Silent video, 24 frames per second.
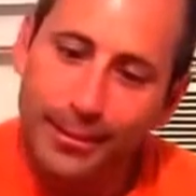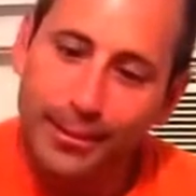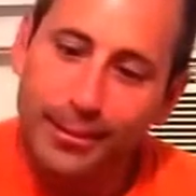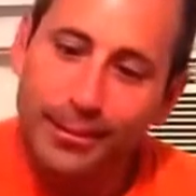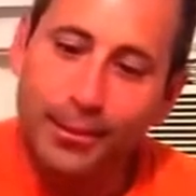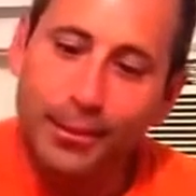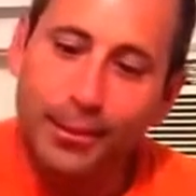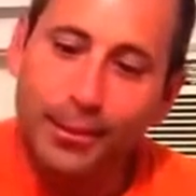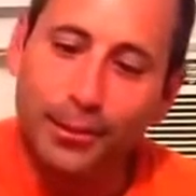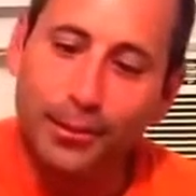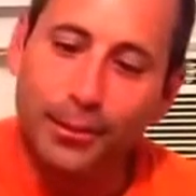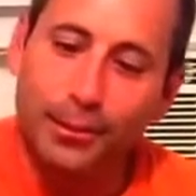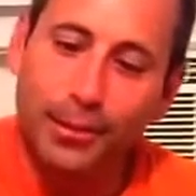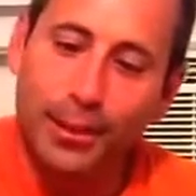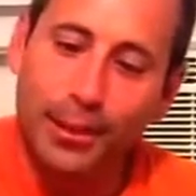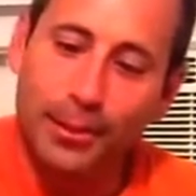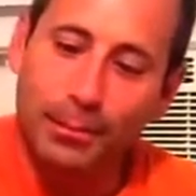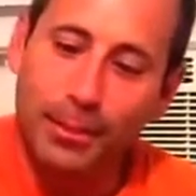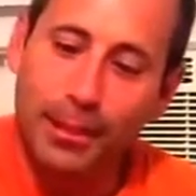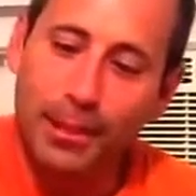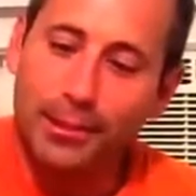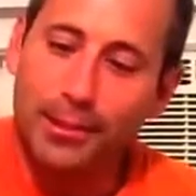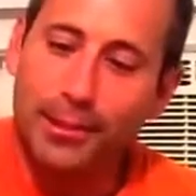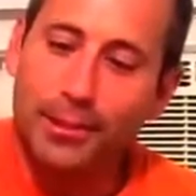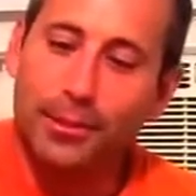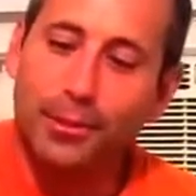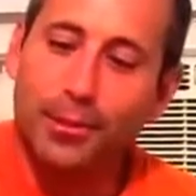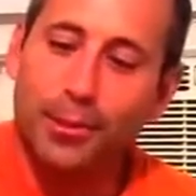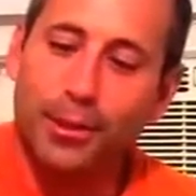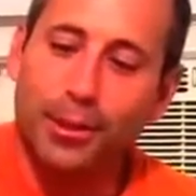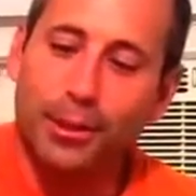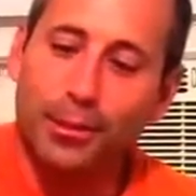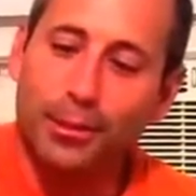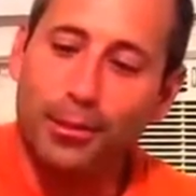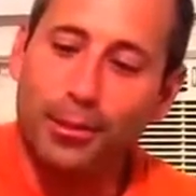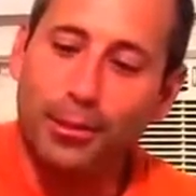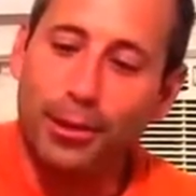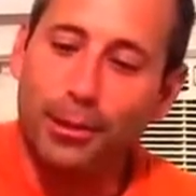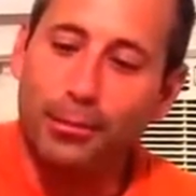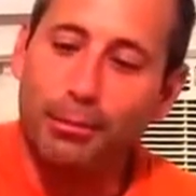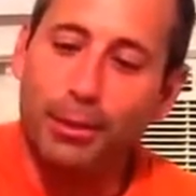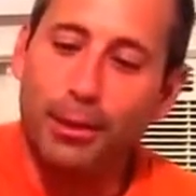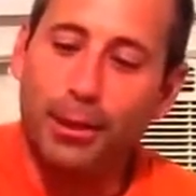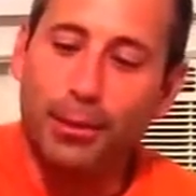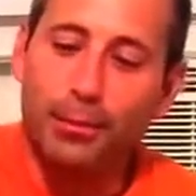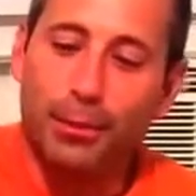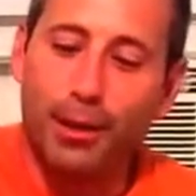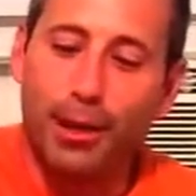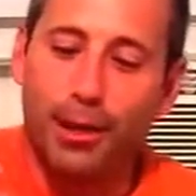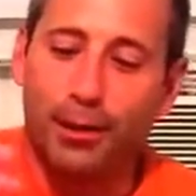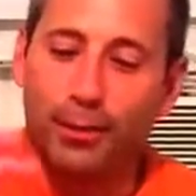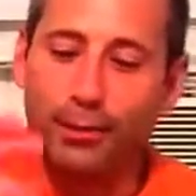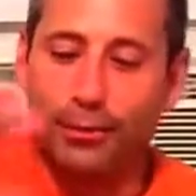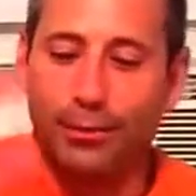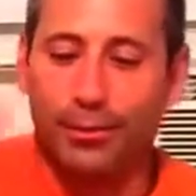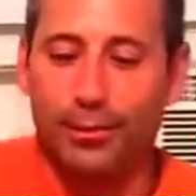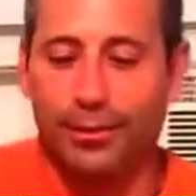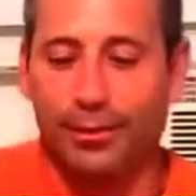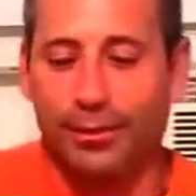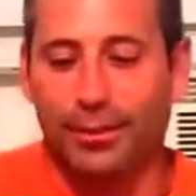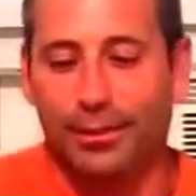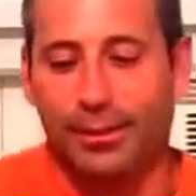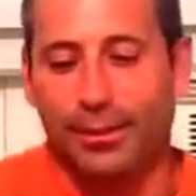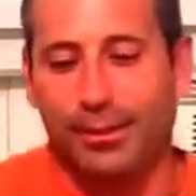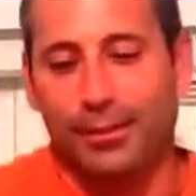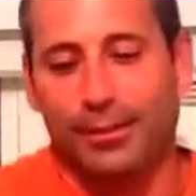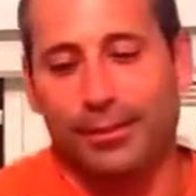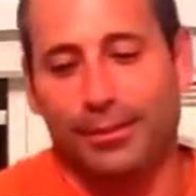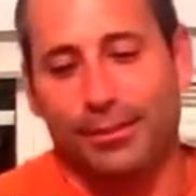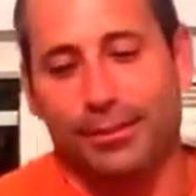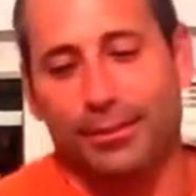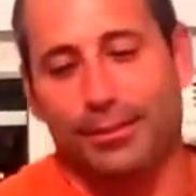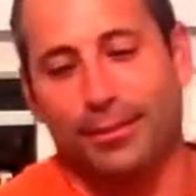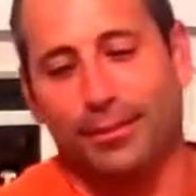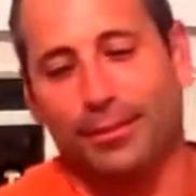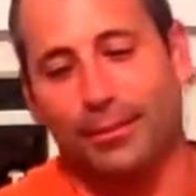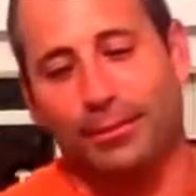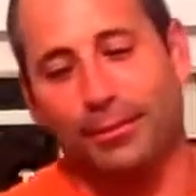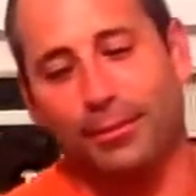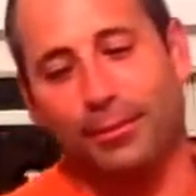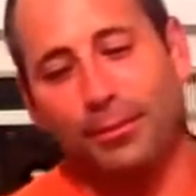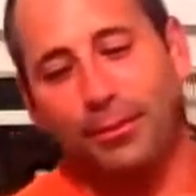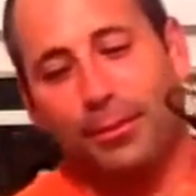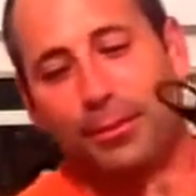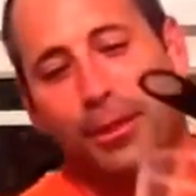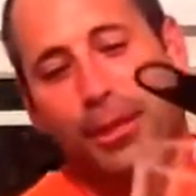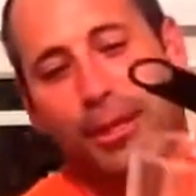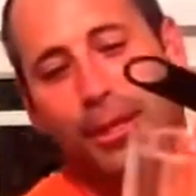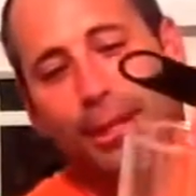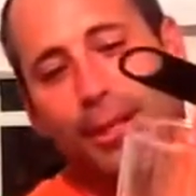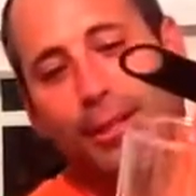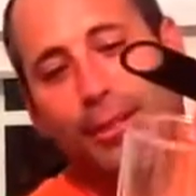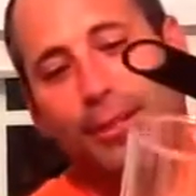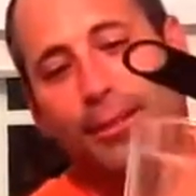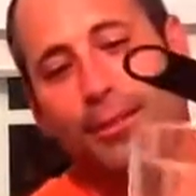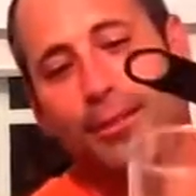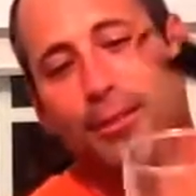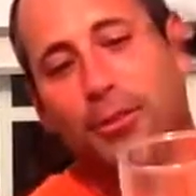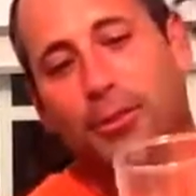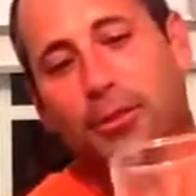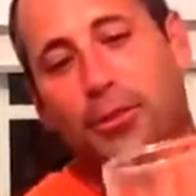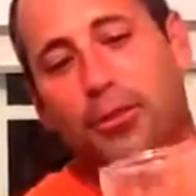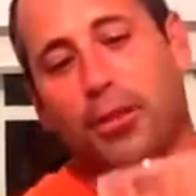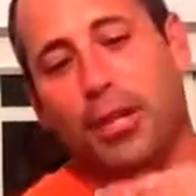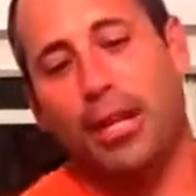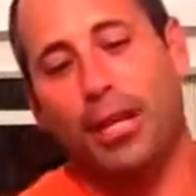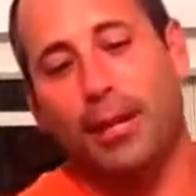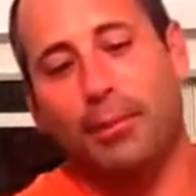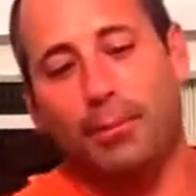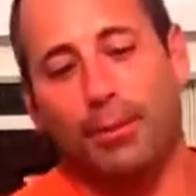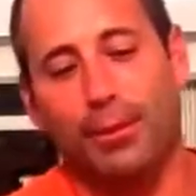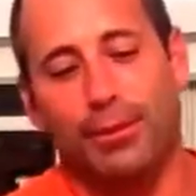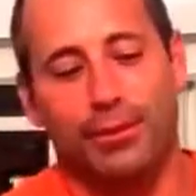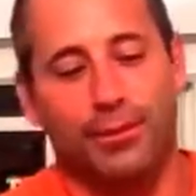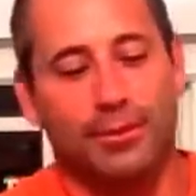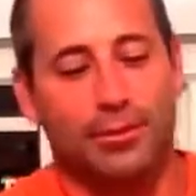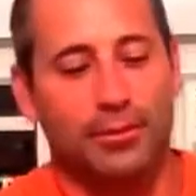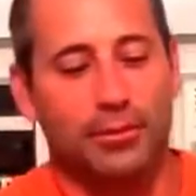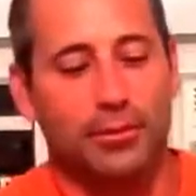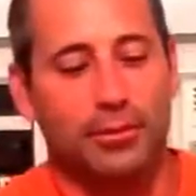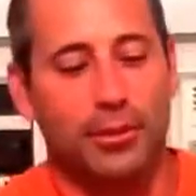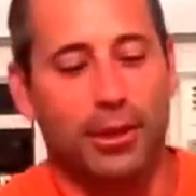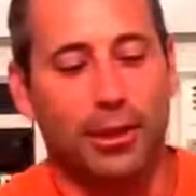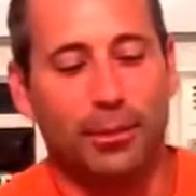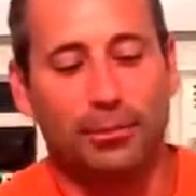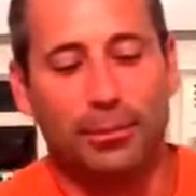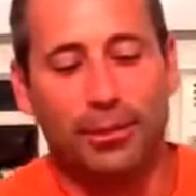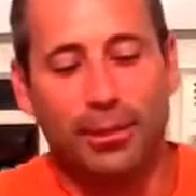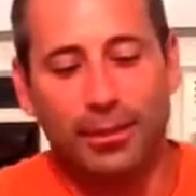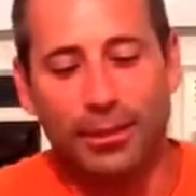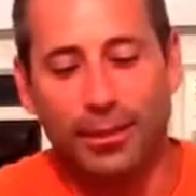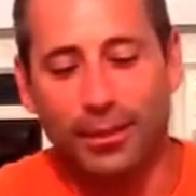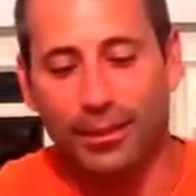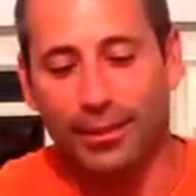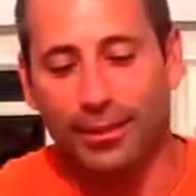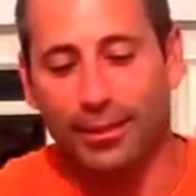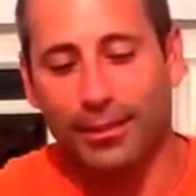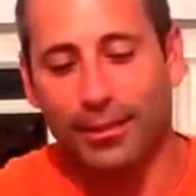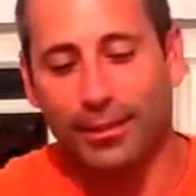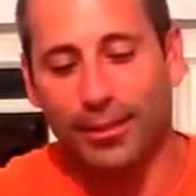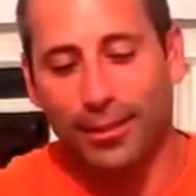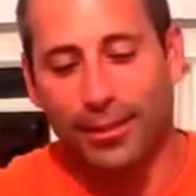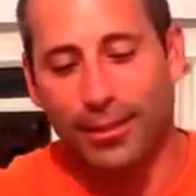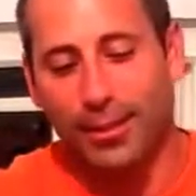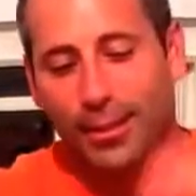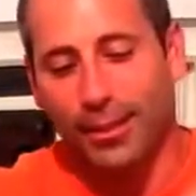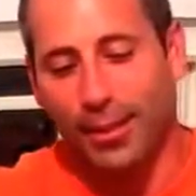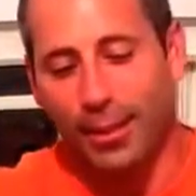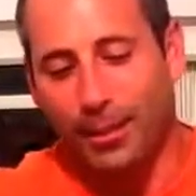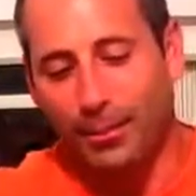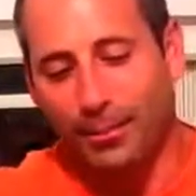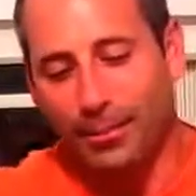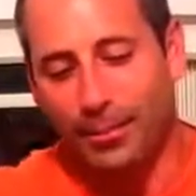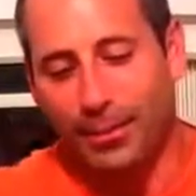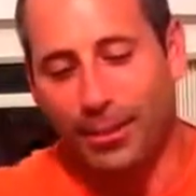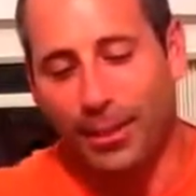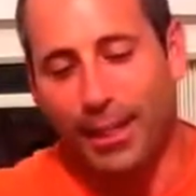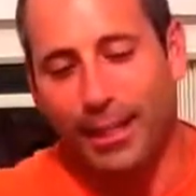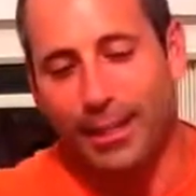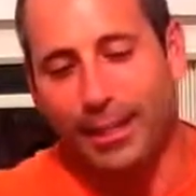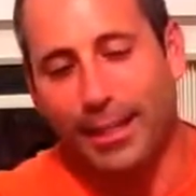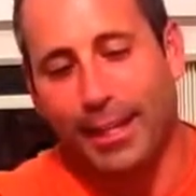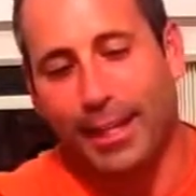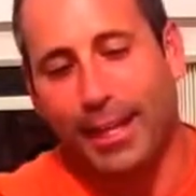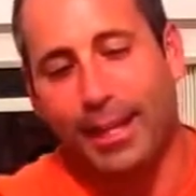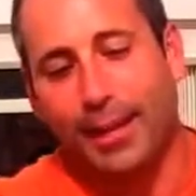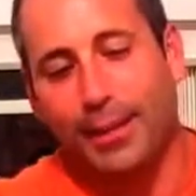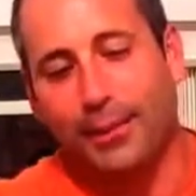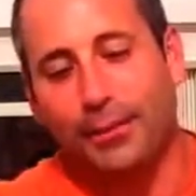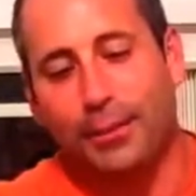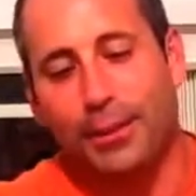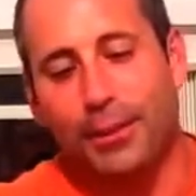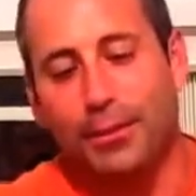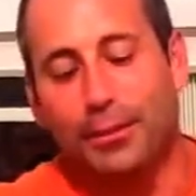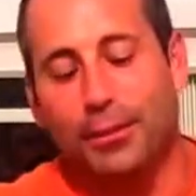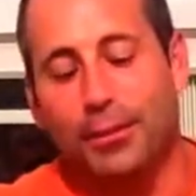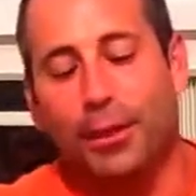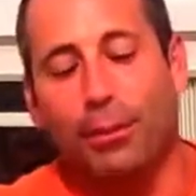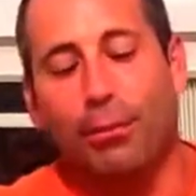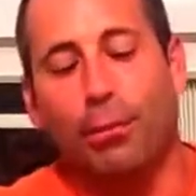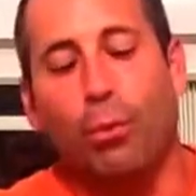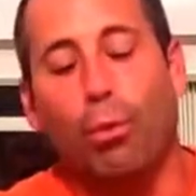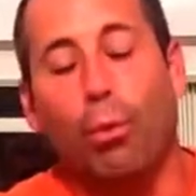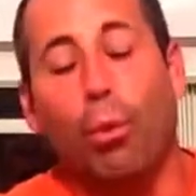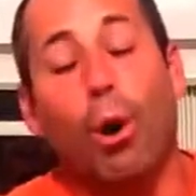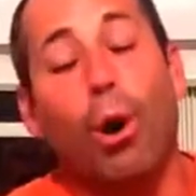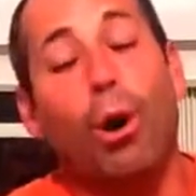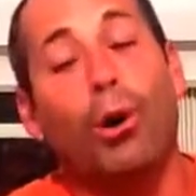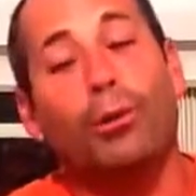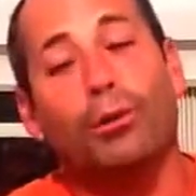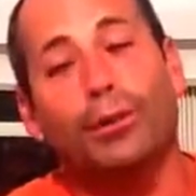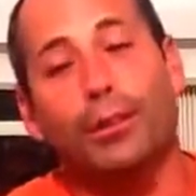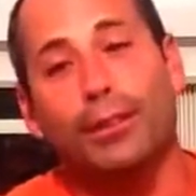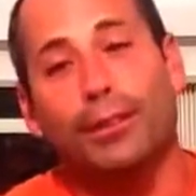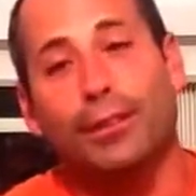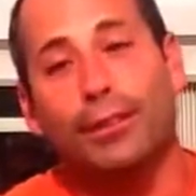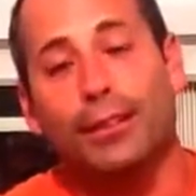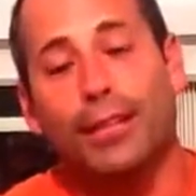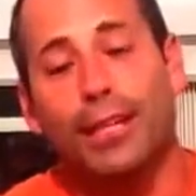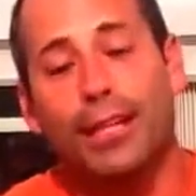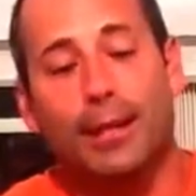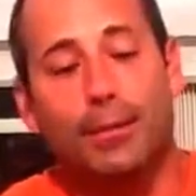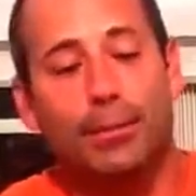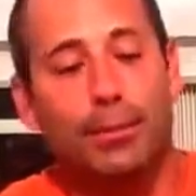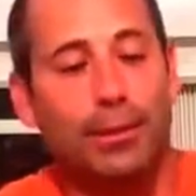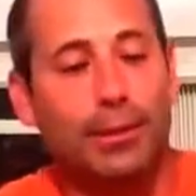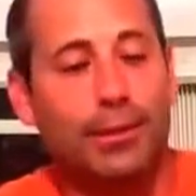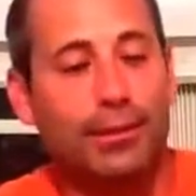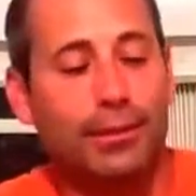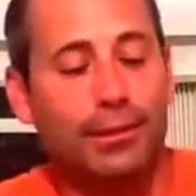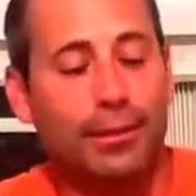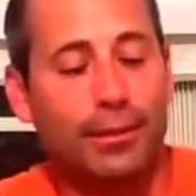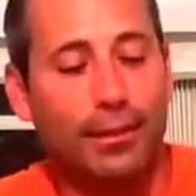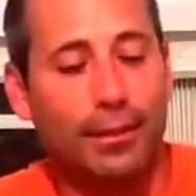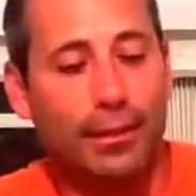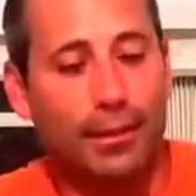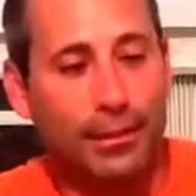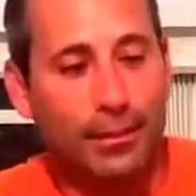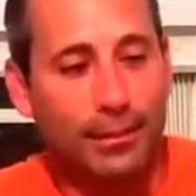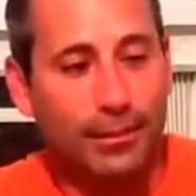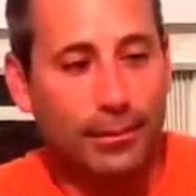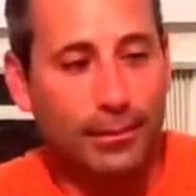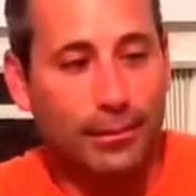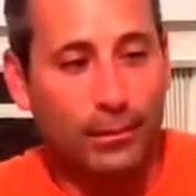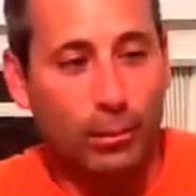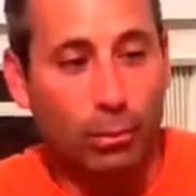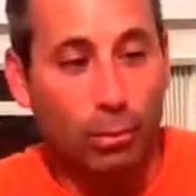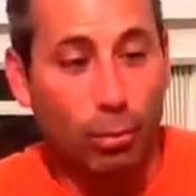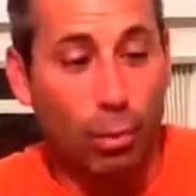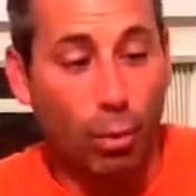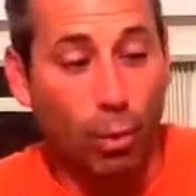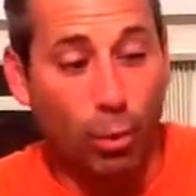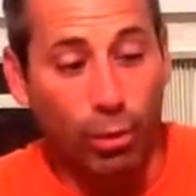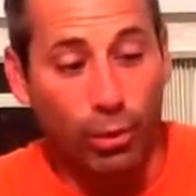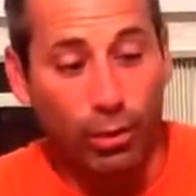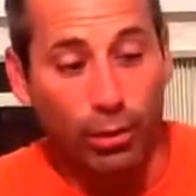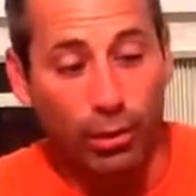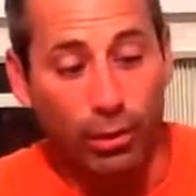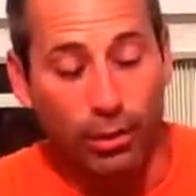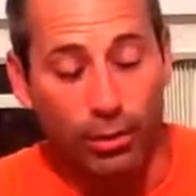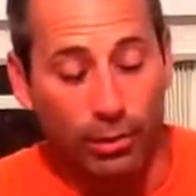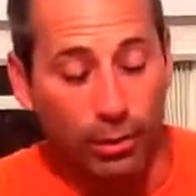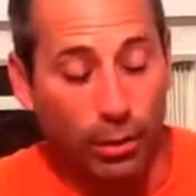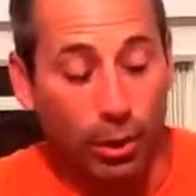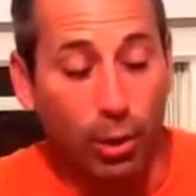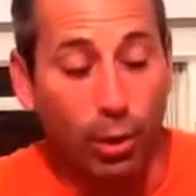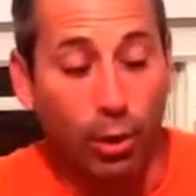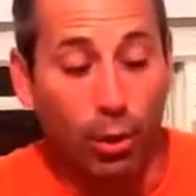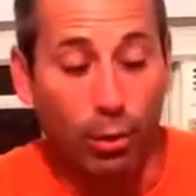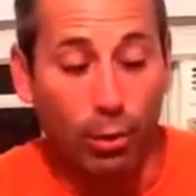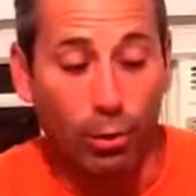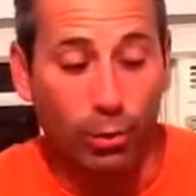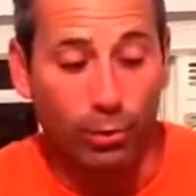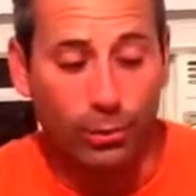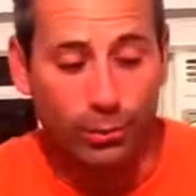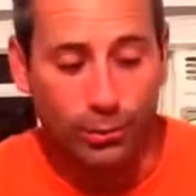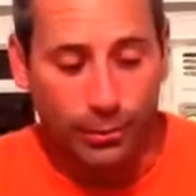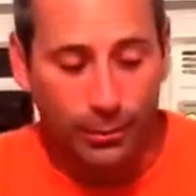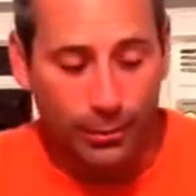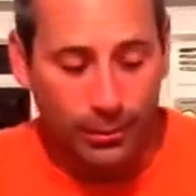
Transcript: So they basically took a, a beer bottle uh, shape, dumped it upside down, then double walled it to keep it warm or cold.